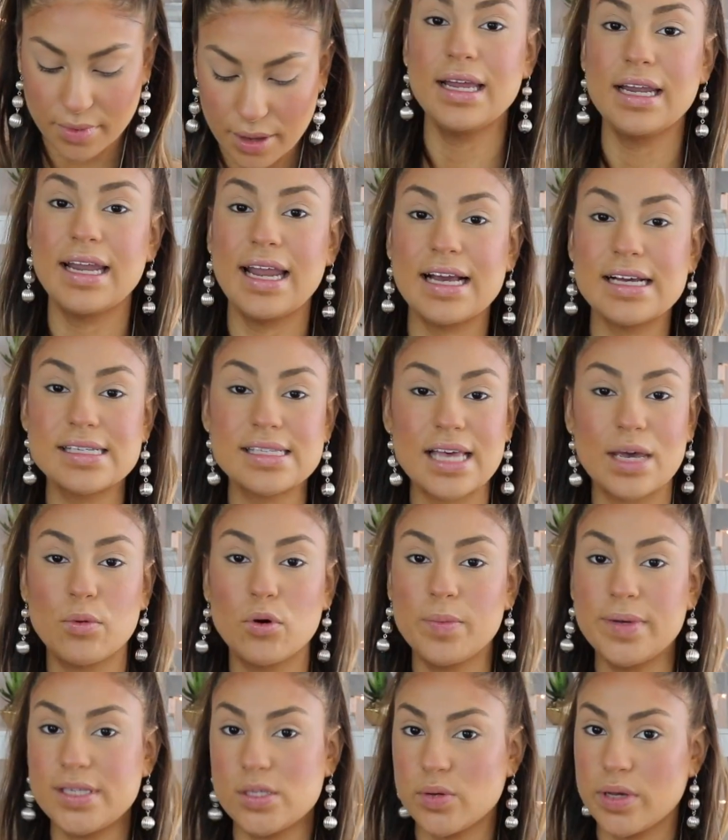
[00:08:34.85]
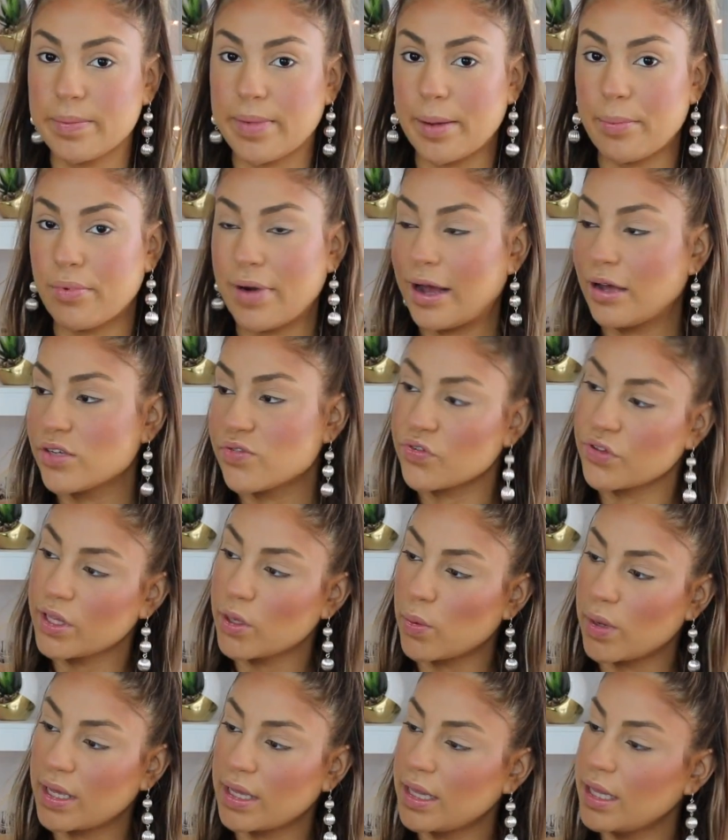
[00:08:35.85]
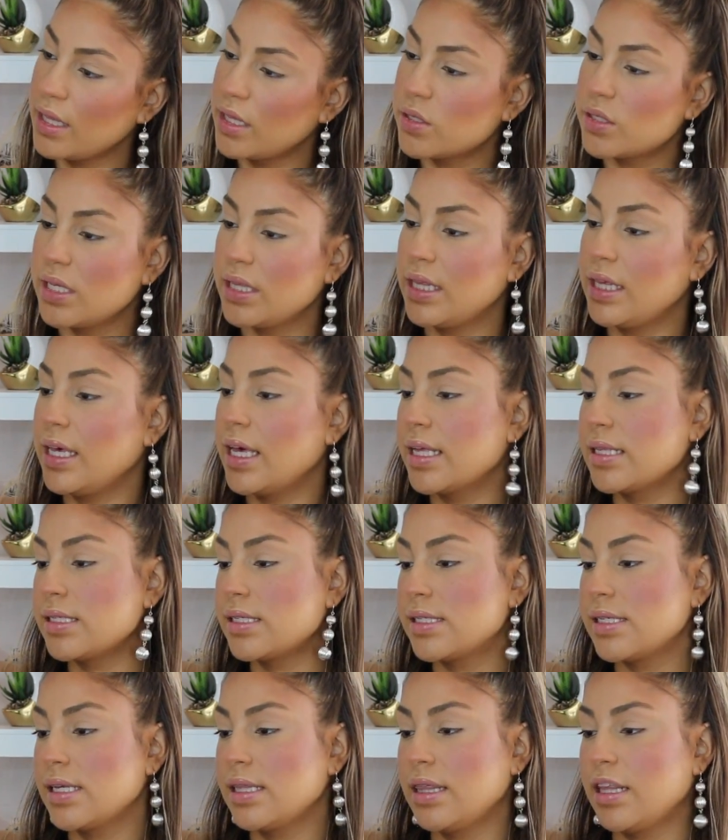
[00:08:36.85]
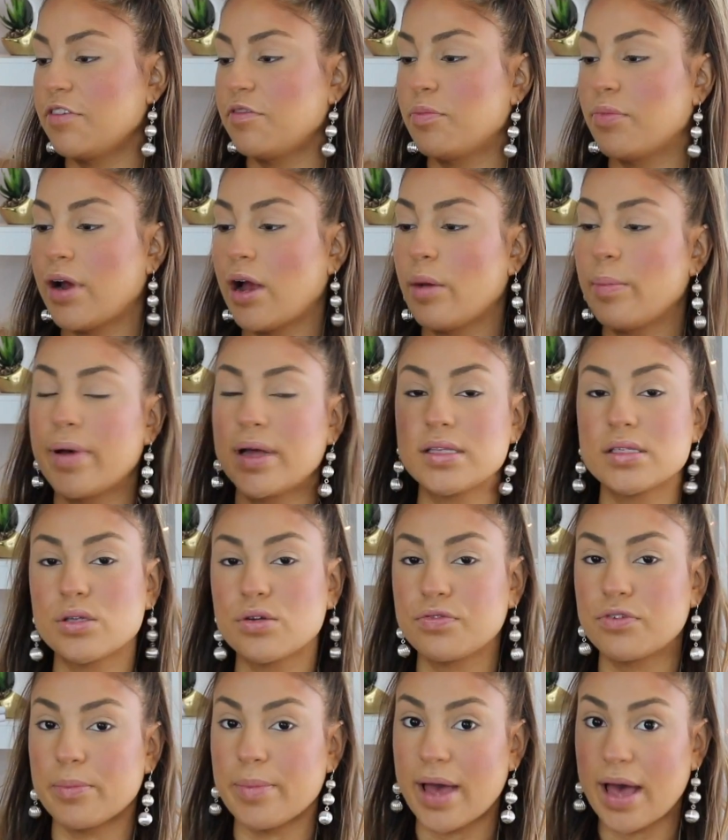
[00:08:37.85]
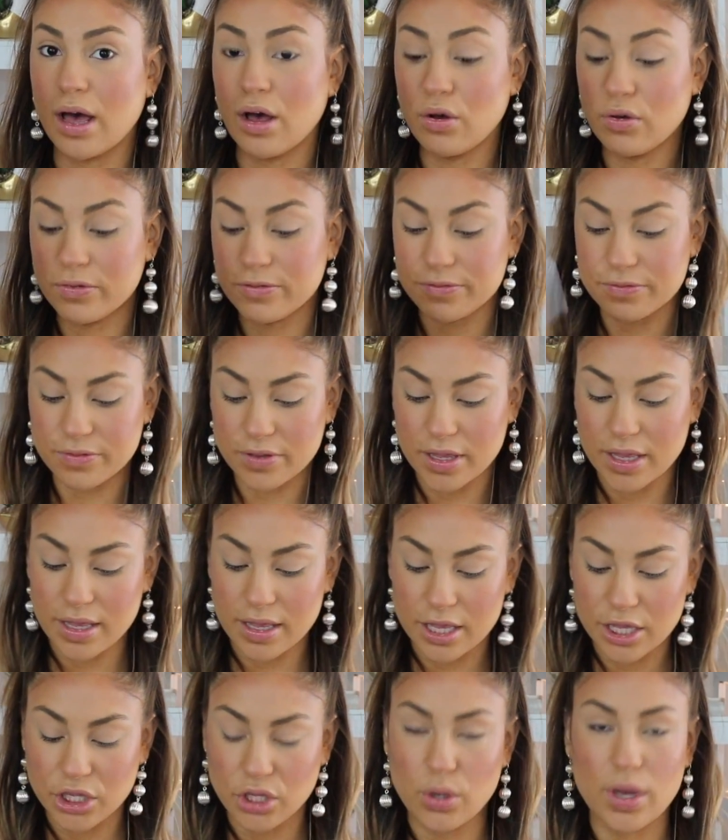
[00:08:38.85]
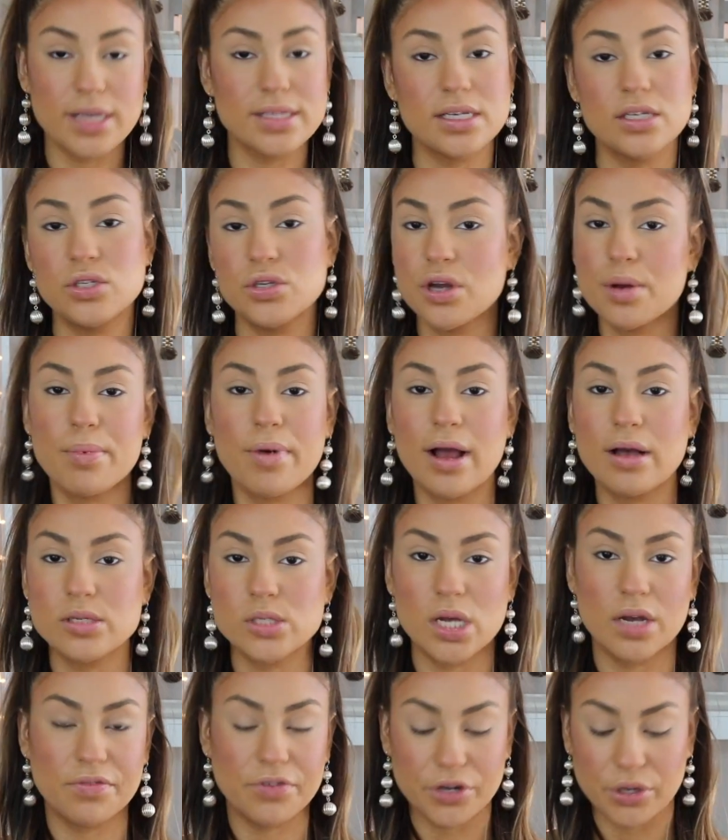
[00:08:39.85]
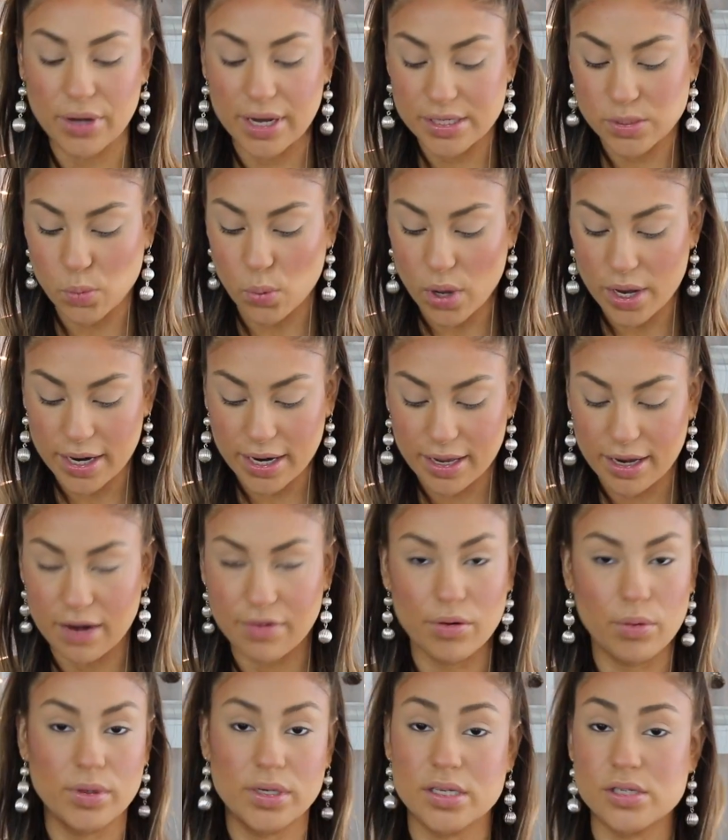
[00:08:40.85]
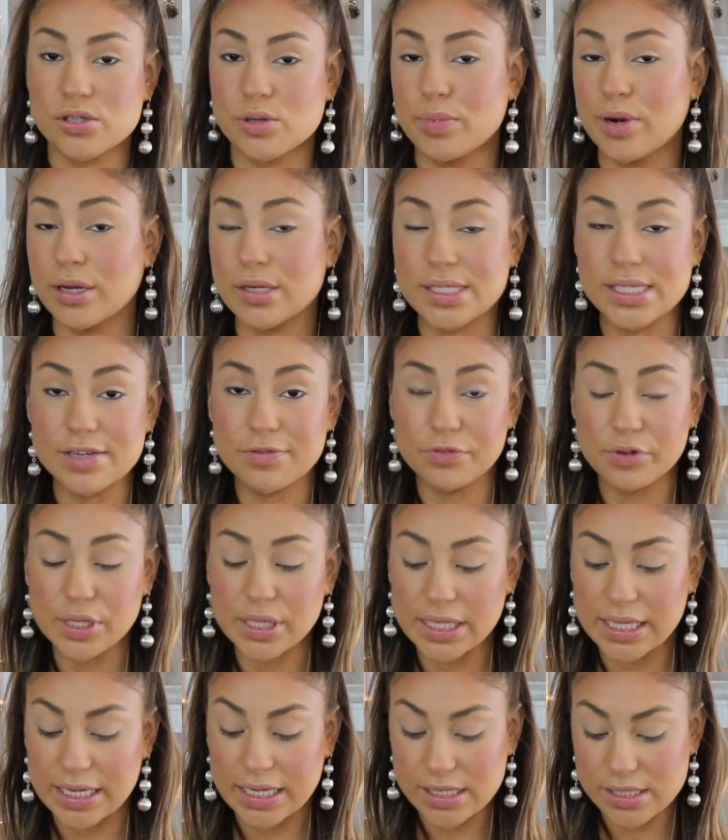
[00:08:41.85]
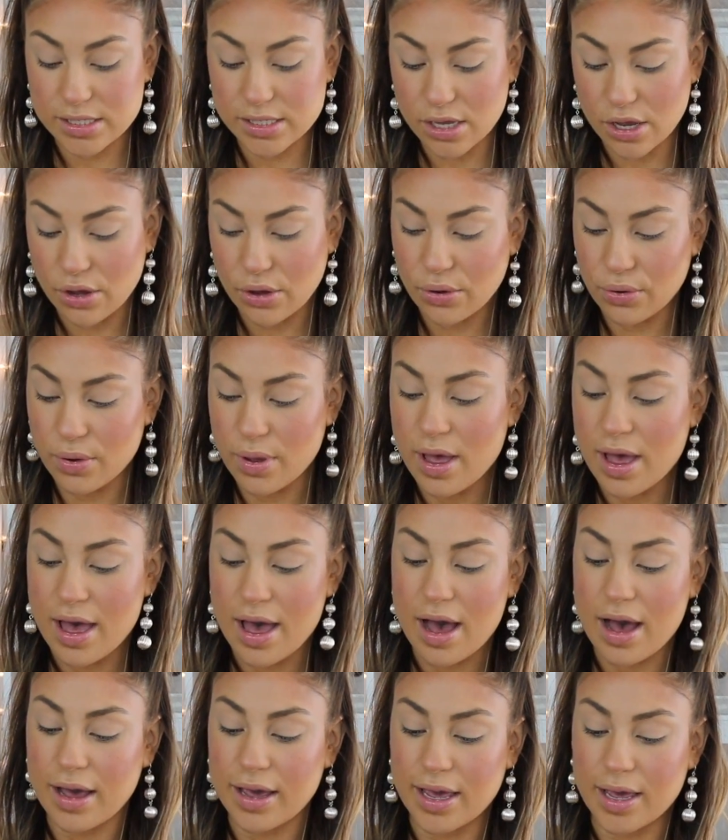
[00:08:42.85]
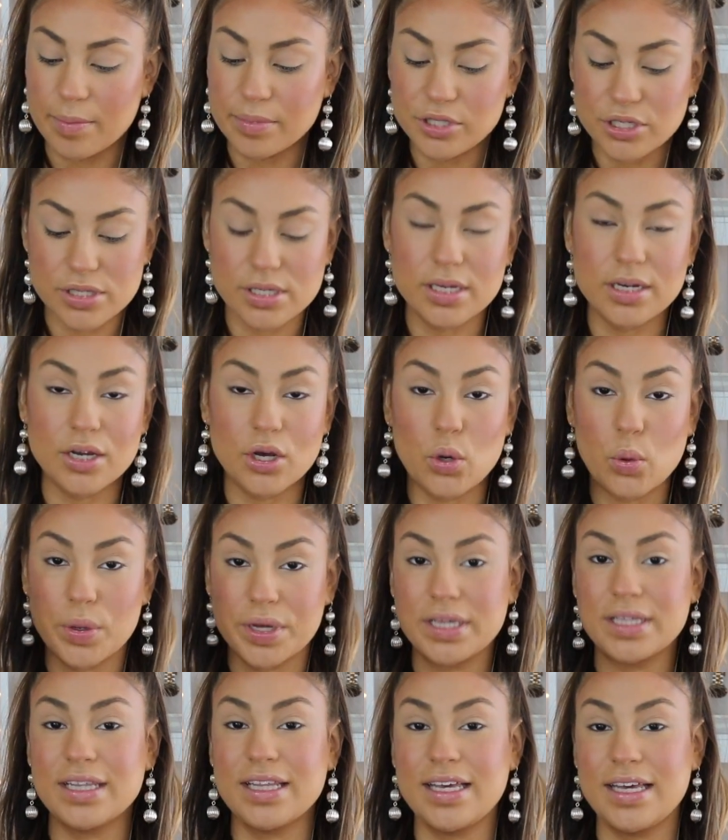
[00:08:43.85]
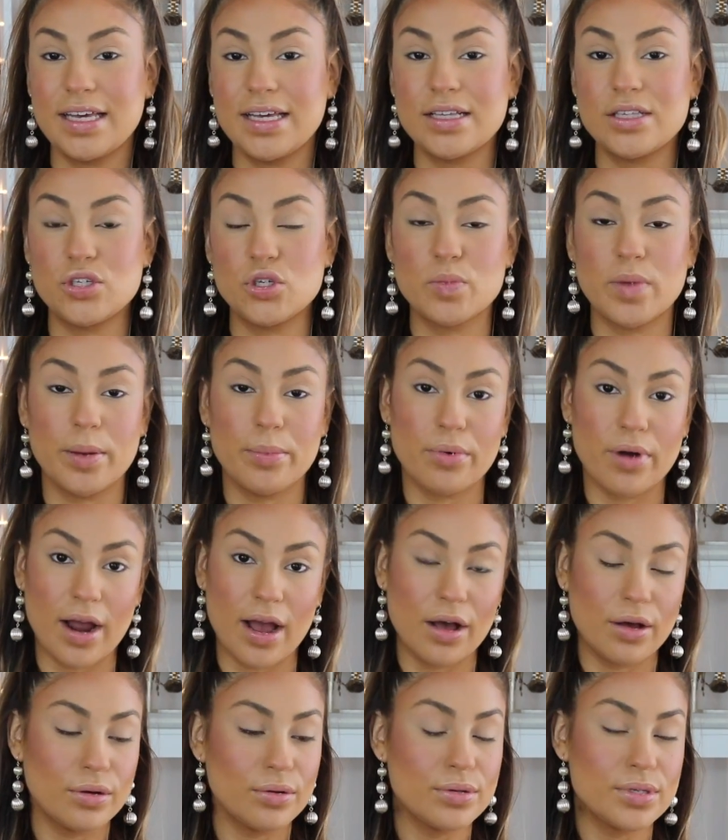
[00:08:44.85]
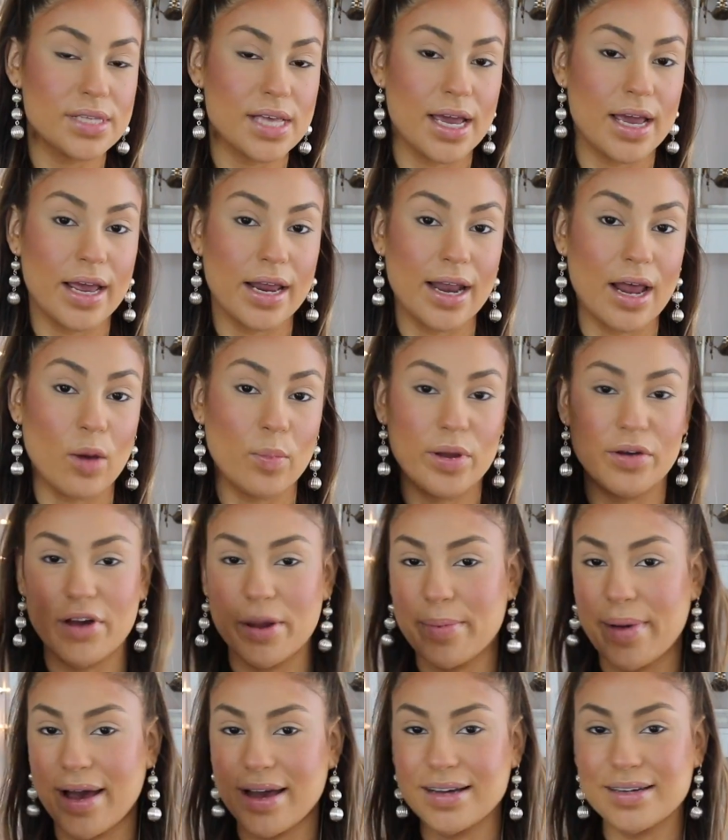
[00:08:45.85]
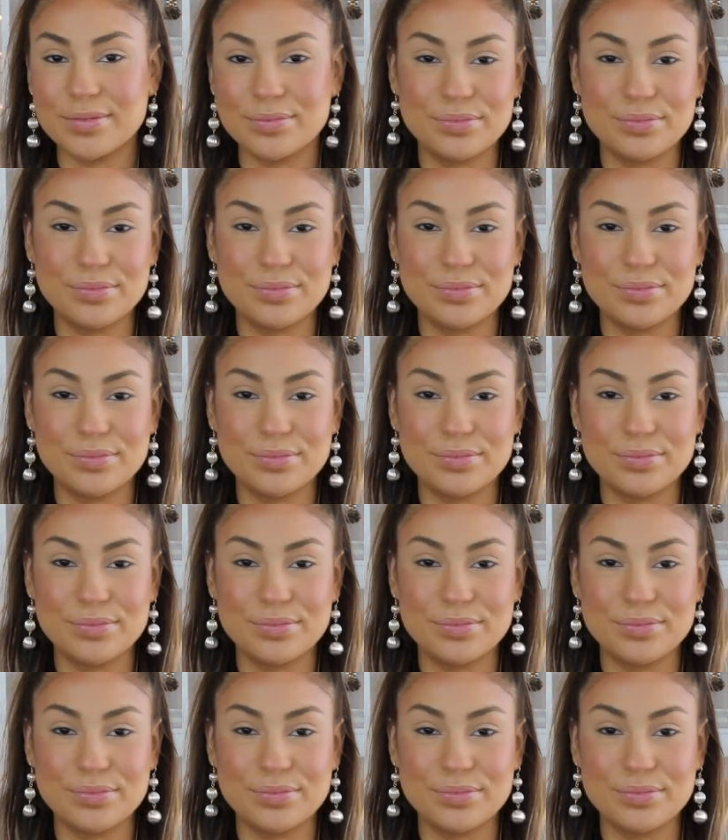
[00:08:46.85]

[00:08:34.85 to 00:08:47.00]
Next, I will be doing my brows really quickly using the Instant Lift Brow Pencil from e.l.f. You guys can do your brows however you guys want it. Everyone does their brows differently. So I am just going to quickly do my brows and I'll be right back.